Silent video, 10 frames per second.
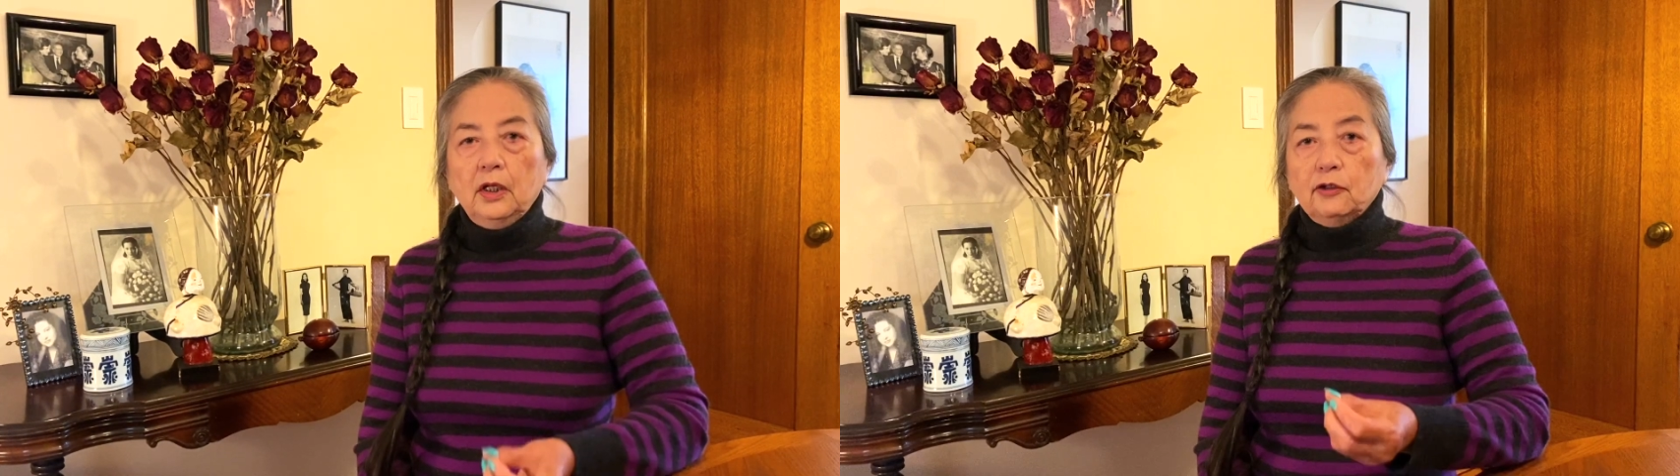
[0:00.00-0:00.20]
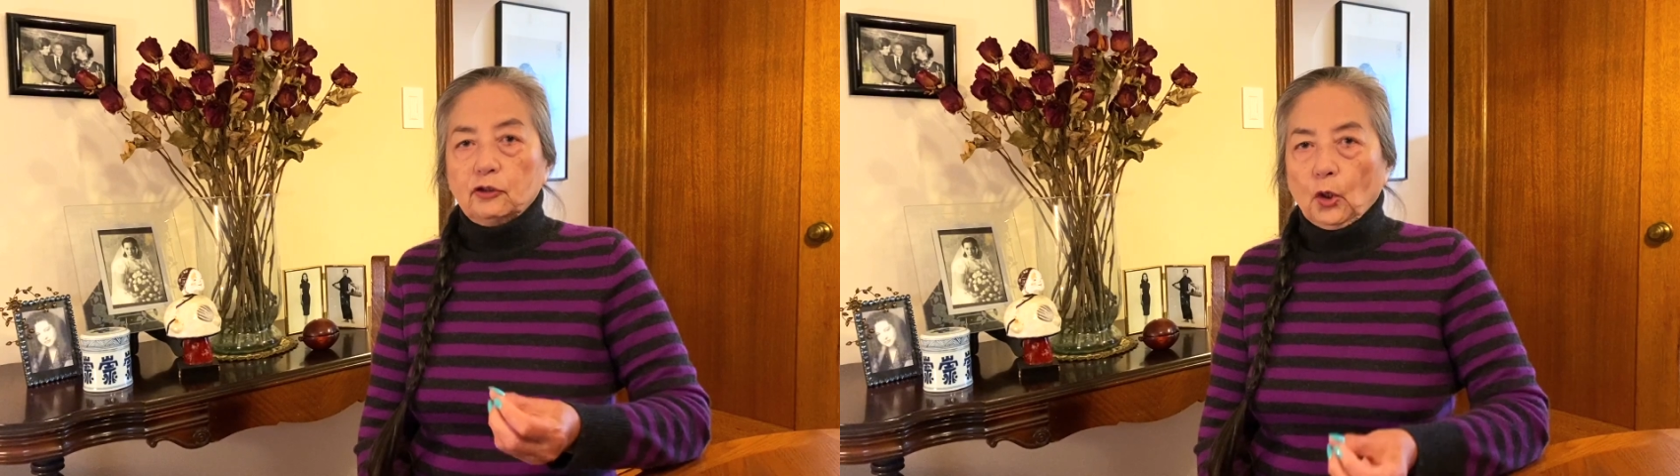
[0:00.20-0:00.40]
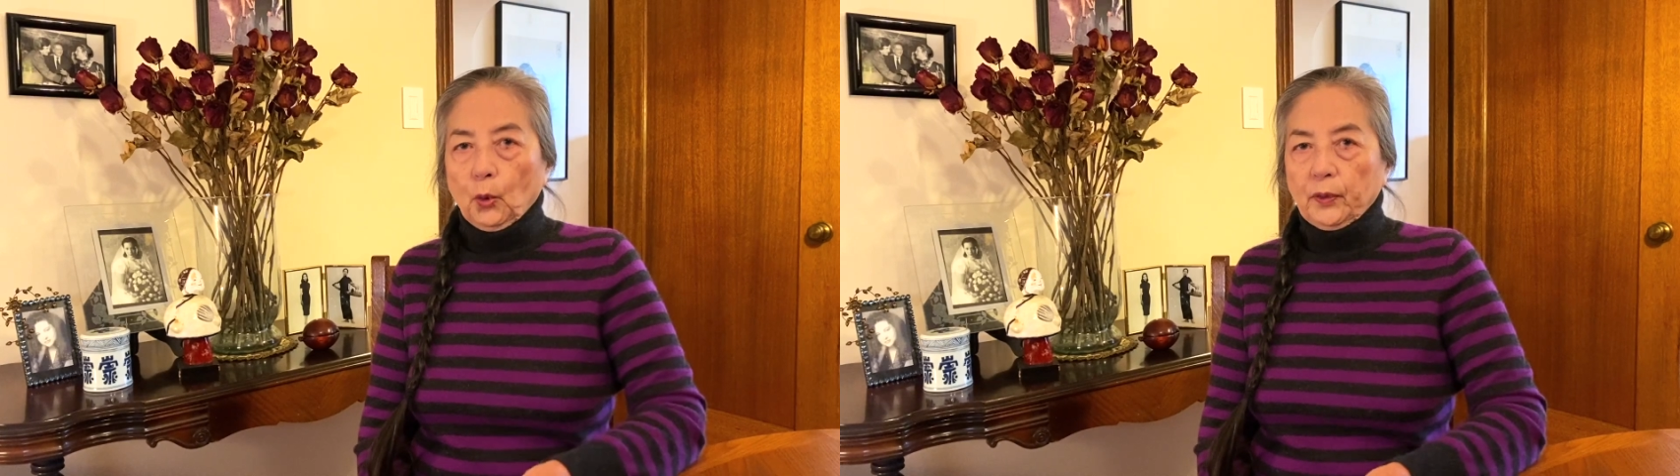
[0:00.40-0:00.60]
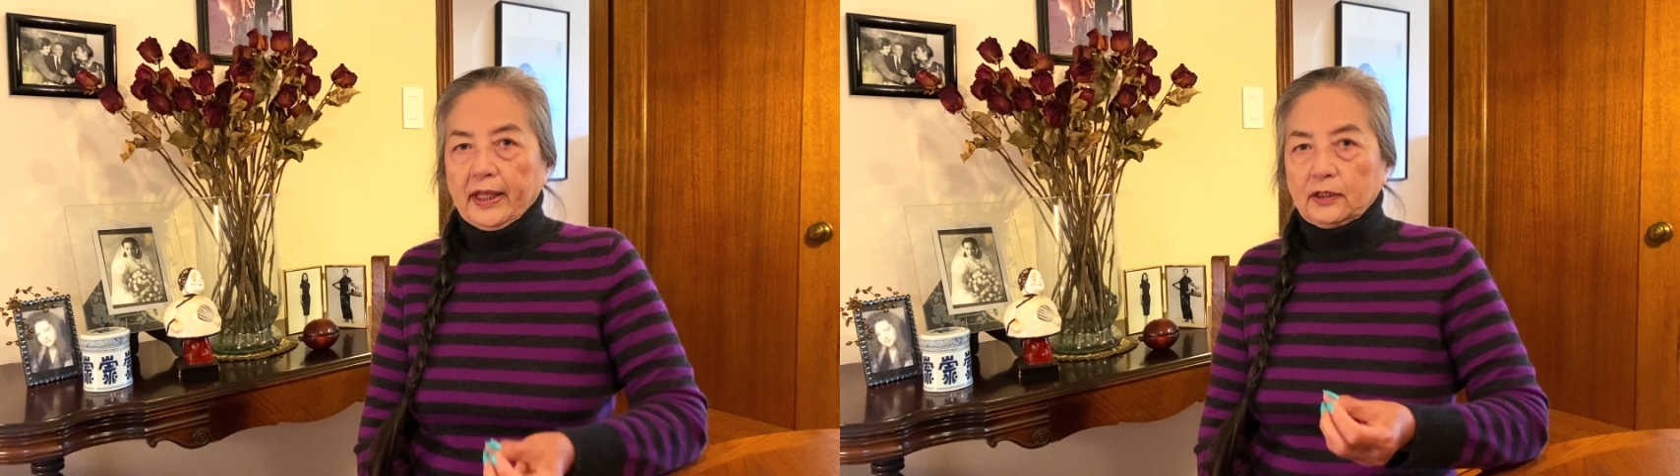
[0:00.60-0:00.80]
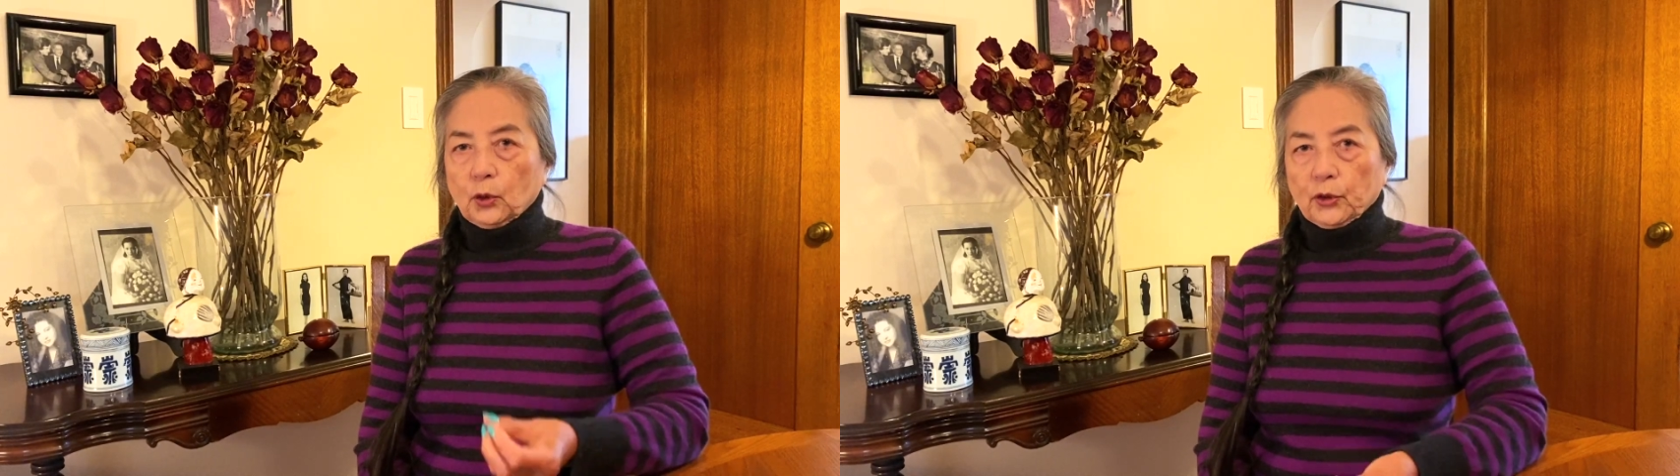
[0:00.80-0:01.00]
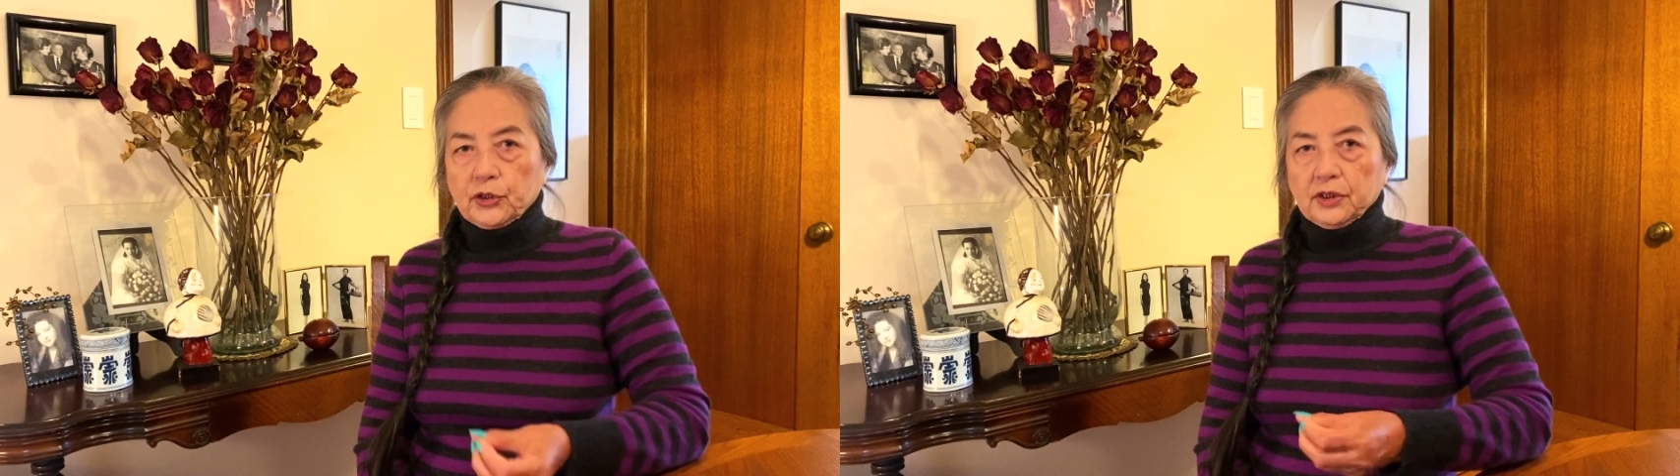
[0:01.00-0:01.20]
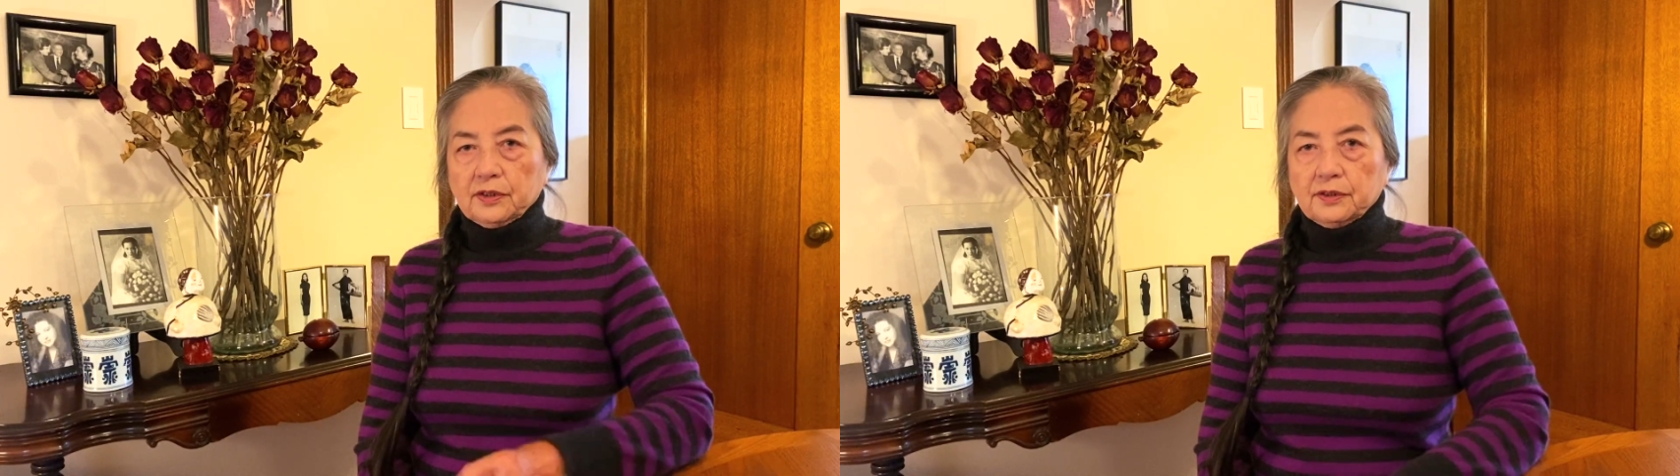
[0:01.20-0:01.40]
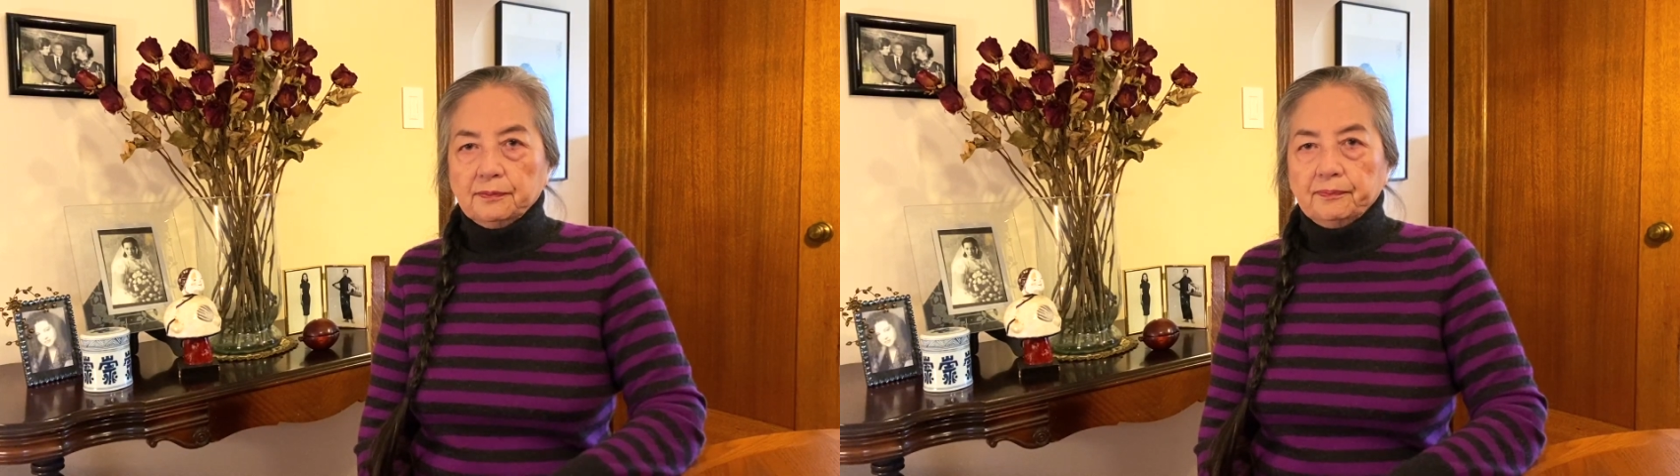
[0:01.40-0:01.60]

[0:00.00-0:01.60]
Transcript: sold their daughters.